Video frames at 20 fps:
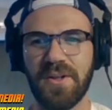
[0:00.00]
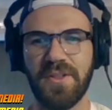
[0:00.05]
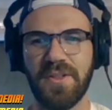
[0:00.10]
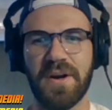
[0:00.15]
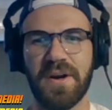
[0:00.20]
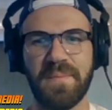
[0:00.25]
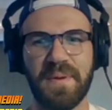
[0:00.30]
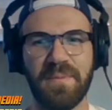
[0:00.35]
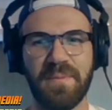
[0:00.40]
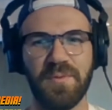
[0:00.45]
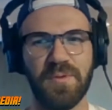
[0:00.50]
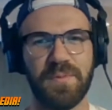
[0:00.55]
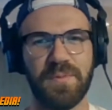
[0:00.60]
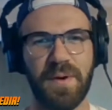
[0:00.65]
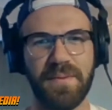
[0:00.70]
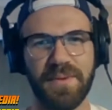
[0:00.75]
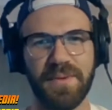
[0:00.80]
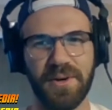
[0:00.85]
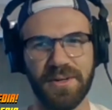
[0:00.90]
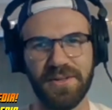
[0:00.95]
A lot of people would
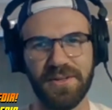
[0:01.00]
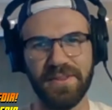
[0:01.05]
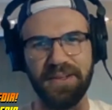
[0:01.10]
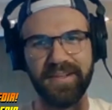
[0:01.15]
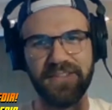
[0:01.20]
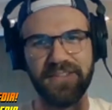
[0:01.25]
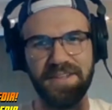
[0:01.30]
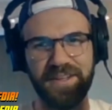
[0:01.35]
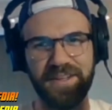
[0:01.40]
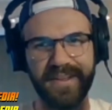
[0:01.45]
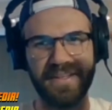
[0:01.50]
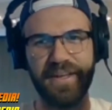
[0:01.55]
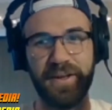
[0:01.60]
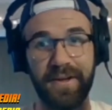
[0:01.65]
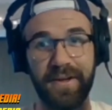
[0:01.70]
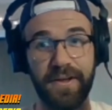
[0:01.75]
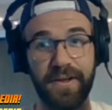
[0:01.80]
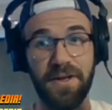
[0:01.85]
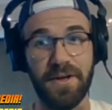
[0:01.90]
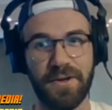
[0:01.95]
probably argue that it's not
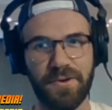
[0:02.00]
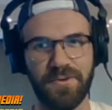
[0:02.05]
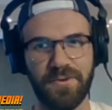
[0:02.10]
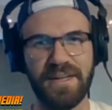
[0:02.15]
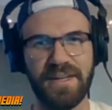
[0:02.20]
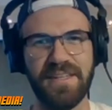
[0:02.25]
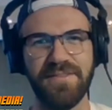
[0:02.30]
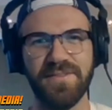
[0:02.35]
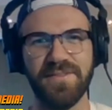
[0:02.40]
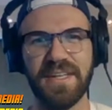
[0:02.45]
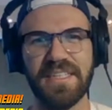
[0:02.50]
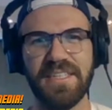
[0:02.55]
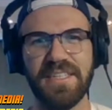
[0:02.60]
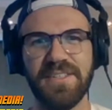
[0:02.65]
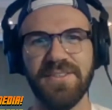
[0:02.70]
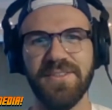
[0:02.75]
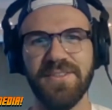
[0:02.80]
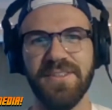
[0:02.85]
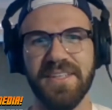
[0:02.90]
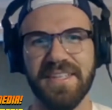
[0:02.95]
like a great
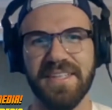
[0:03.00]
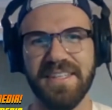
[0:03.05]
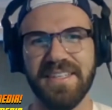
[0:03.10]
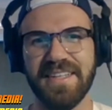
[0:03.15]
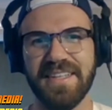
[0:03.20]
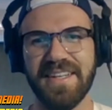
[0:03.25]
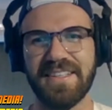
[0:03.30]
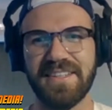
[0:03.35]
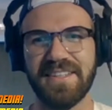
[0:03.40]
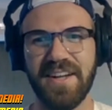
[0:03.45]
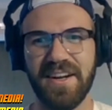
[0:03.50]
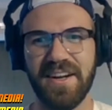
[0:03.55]
venue. It's